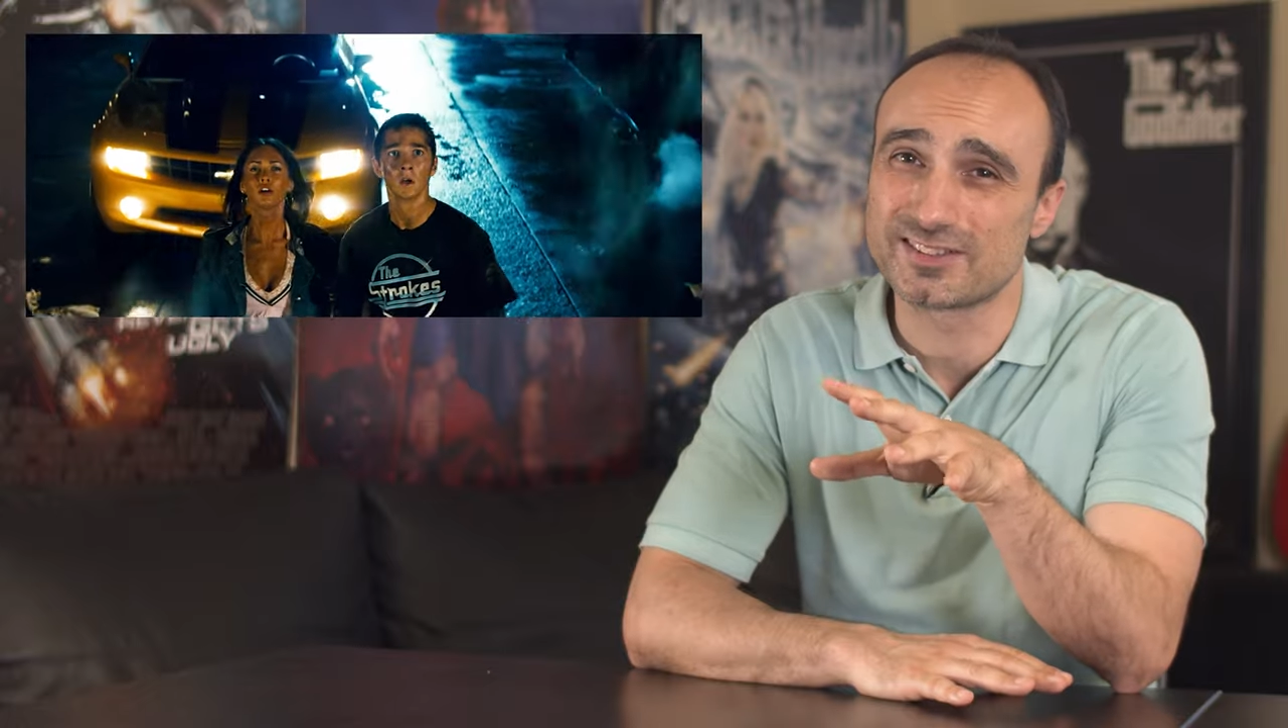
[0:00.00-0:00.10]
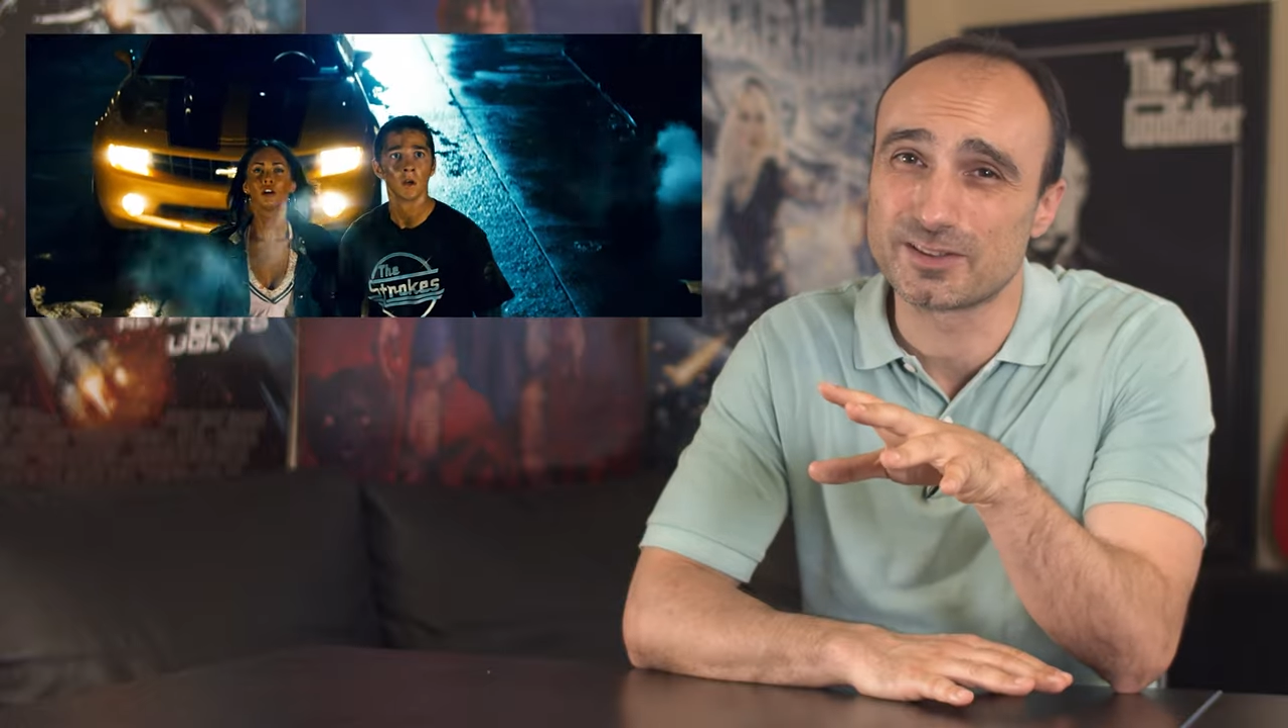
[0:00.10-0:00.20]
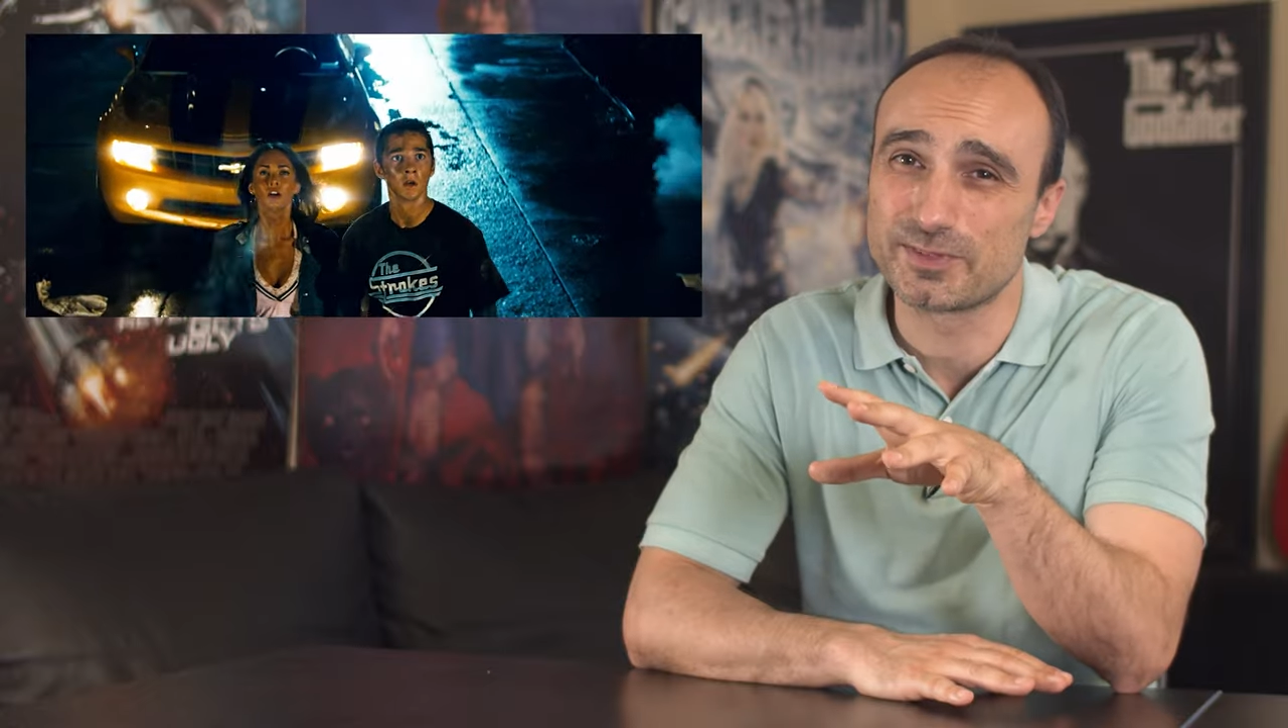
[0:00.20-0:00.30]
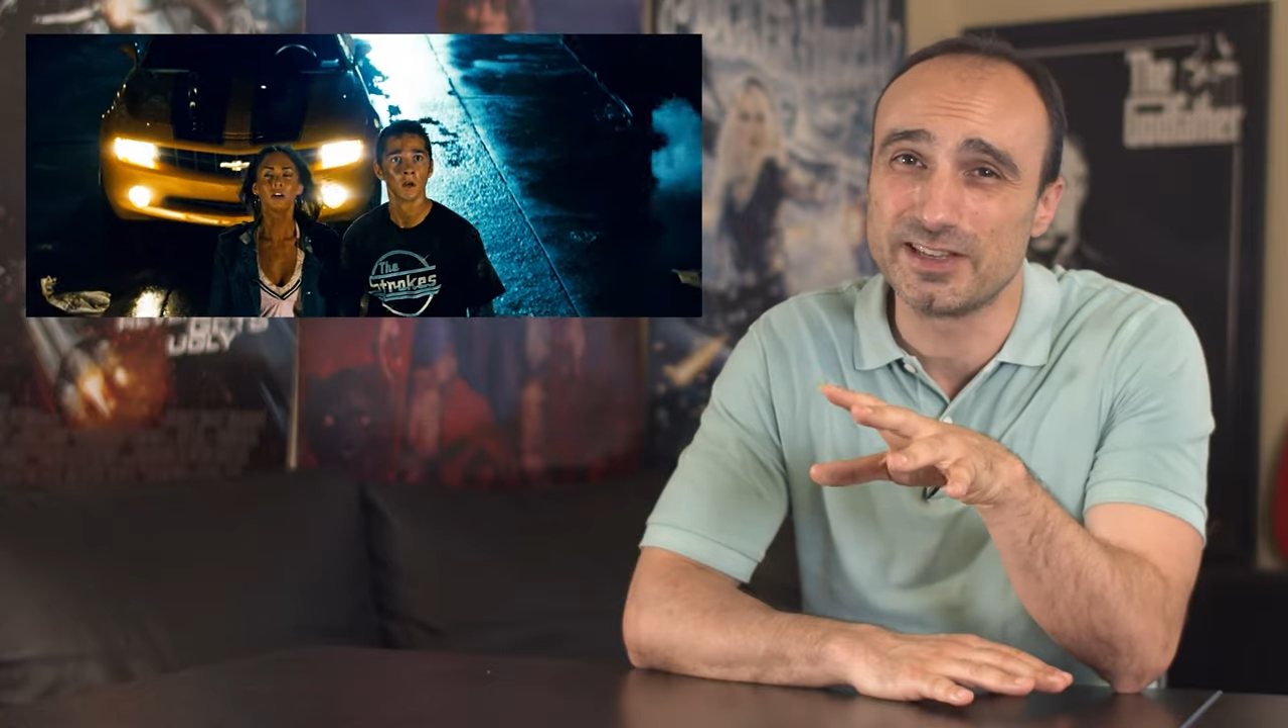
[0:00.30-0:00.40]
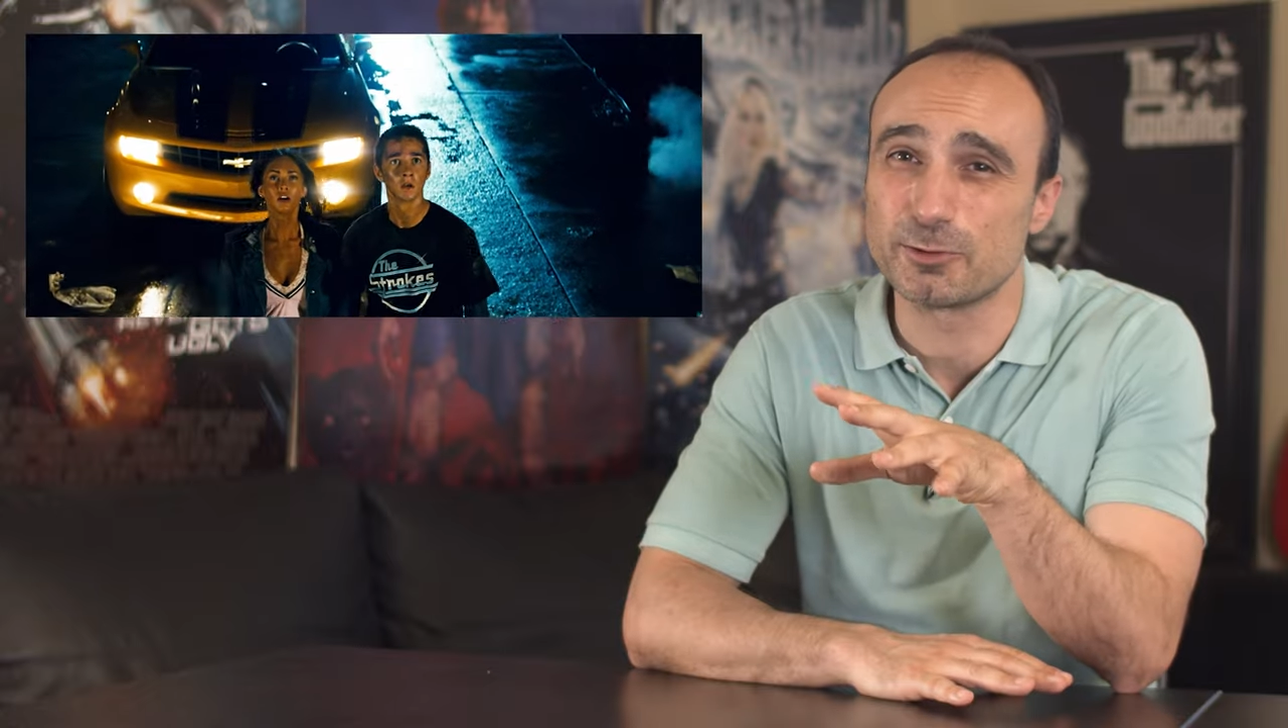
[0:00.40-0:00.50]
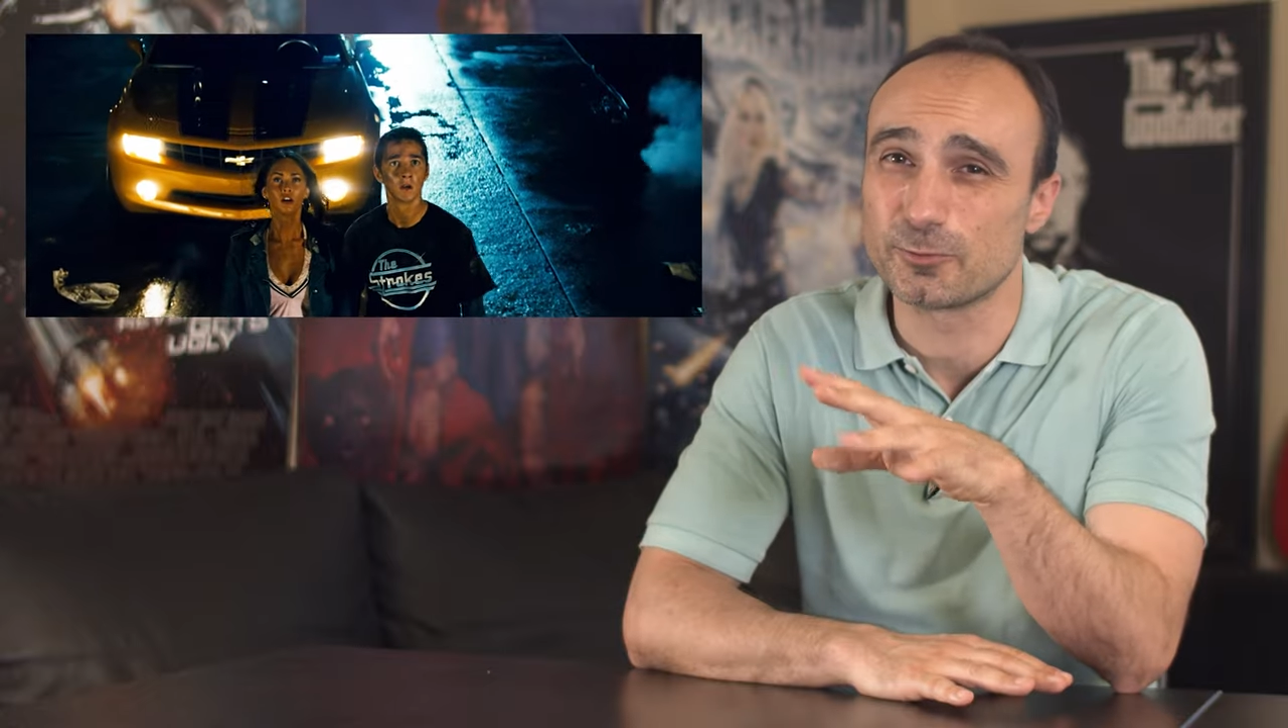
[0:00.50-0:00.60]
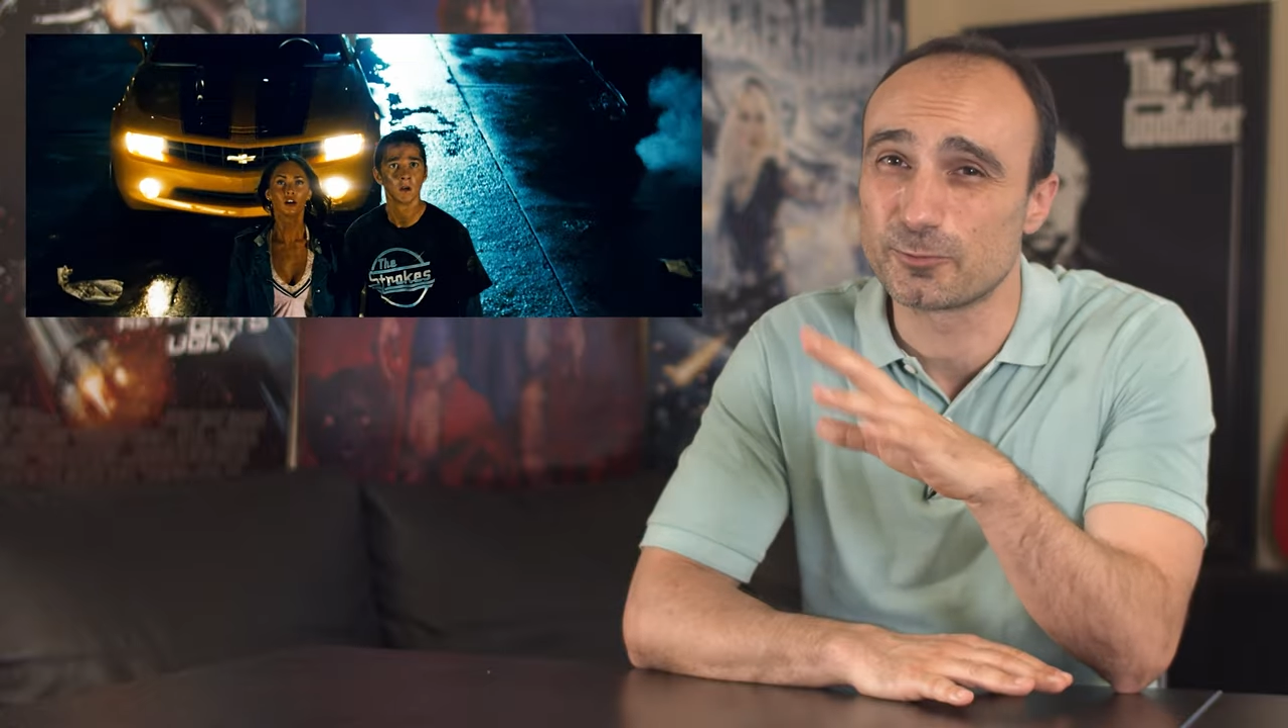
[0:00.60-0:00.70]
subsequent